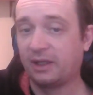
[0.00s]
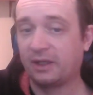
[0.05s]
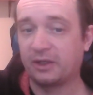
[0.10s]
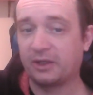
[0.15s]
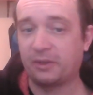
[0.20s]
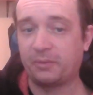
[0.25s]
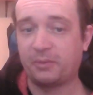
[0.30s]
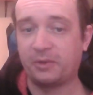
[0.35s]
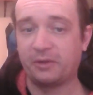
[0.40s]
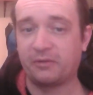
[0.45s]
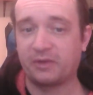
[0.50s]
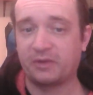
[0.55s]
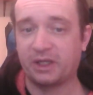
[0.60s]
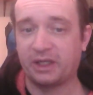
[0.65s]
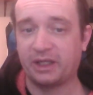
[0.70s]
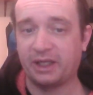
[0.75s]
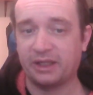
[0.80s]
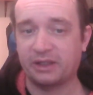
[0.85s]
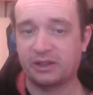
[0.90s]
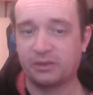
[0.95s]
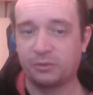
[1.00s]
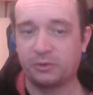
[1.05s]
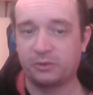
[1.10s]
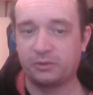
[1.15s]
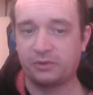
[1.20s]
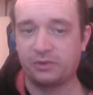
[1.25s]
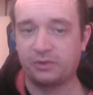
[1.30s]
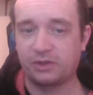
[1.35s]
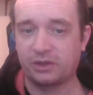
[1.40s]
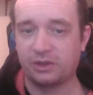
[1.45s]
Copy of
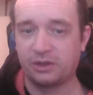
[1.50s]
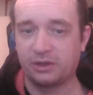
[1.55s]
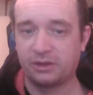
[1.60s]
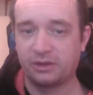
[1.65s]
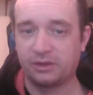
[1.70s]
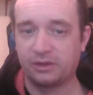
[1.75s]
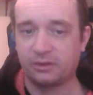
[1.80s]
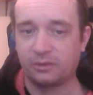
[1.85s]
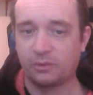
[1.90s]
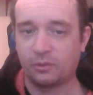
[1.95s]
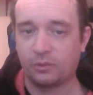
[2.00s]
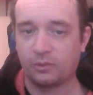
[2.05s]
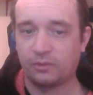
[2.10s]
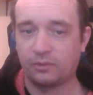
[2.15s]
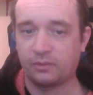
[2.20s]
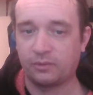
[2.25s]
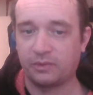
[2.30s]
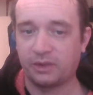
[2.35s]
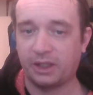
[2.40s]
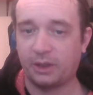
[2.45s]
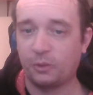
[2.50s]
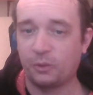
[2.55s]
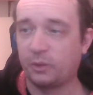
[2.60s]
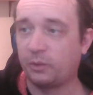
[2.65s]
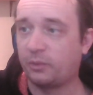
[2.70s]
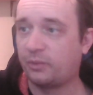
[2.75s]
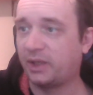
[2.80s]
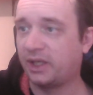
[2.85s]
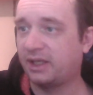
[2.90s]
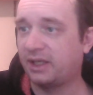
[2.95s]
Connectimals, now
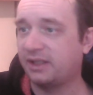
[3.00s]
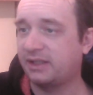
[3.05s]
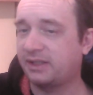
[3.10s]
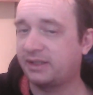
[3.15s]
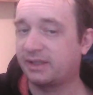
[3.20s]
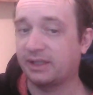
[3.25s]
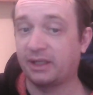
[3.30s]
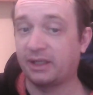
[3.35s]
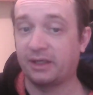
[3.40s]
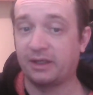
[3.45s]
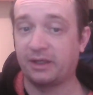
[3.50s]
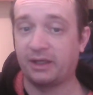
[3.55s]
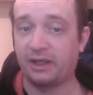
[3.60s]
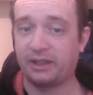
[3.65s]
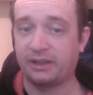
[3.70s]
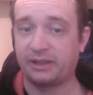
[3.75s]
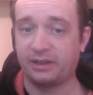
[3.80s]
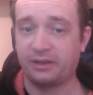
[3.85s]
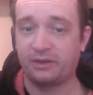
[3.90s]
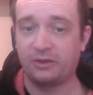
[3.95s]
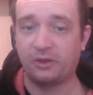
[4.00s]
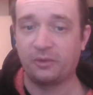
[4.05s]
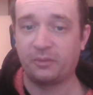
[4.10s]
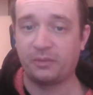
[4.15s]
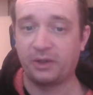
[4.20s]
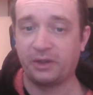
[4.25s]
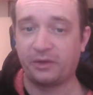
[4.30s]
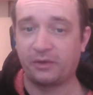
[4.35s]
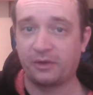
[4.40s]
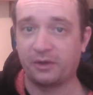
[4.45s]
with bears. I did not
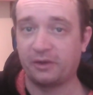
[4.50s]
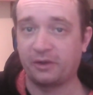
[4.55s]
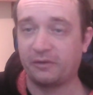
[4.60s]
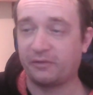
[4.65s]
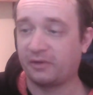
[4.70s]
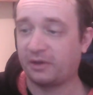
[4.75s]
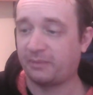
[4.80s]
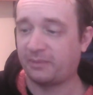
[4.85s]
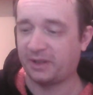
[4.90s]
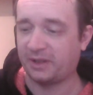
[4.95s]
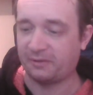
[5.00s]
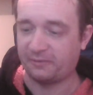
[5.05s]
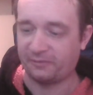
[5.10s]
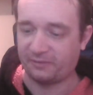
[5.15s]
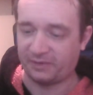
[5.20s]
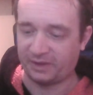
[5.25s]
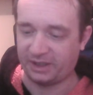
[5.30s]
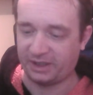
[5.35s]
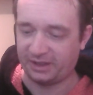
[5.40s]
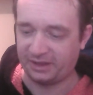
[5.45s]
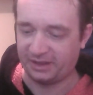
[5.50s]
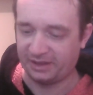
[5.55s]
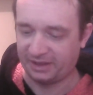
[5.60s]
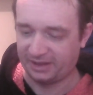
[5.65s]
pay £35 for that.